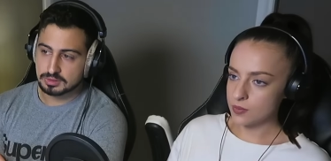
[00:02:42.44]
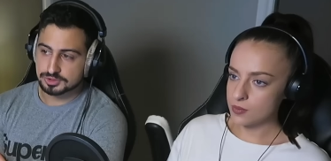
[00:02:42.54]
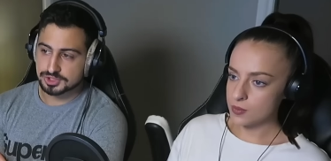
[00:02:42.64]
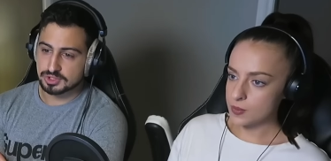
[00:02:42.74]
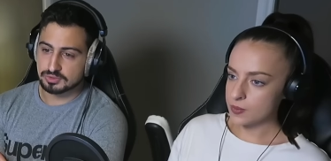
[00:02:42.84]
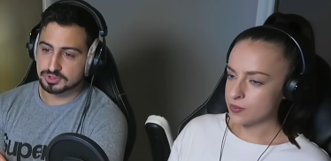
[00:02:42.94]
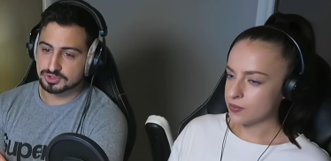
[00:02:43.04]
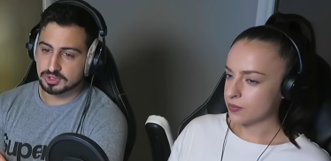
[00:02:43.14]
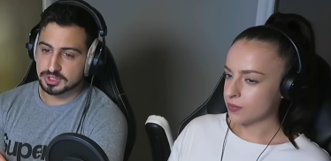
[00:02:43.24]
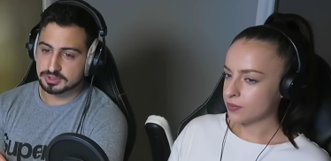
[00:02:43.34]
Speaker 1: shit, all the
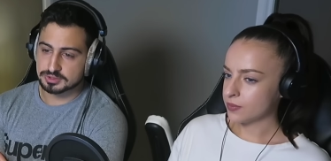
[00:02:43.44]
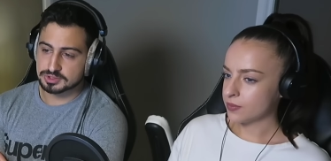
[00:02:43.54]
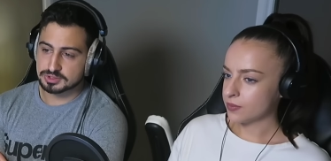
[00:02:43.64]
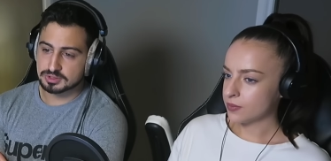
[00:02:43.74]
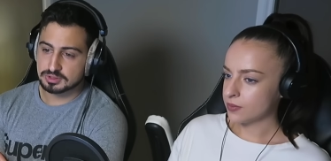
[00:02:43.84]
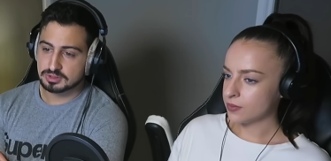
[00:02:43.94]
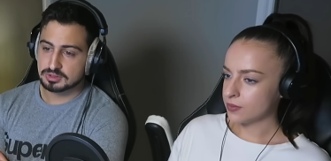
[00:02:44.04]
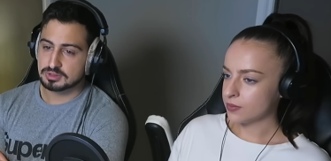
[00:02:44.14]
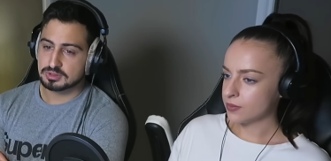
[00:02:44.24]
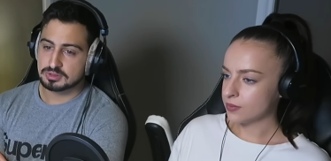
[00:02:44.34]
scientists.
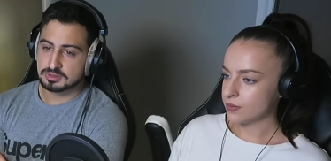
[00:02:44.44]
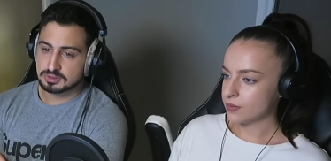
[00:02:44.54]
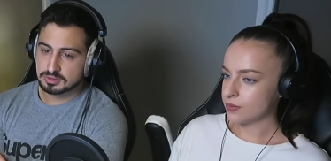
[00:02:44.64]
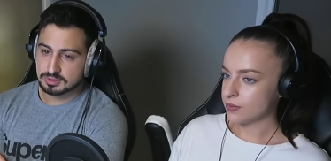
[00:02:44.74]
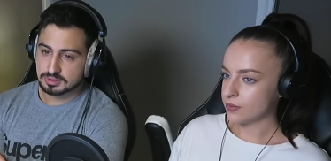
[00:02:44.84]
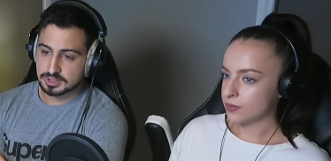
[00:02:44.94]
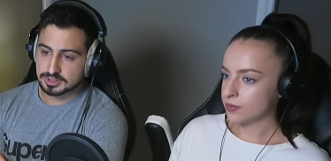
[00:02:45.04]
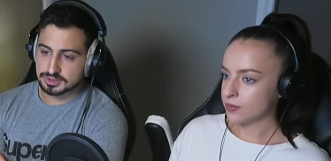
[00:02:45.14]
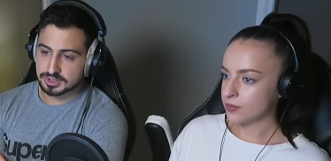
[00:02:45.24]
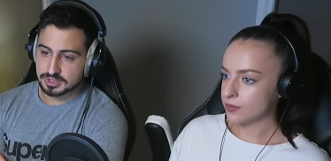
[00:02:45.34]
I
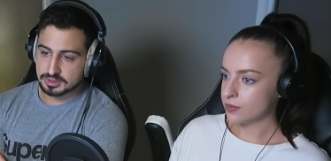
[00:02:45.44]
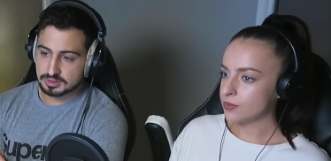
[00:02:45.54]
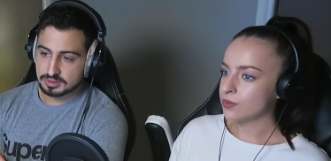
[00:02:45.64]
can see it.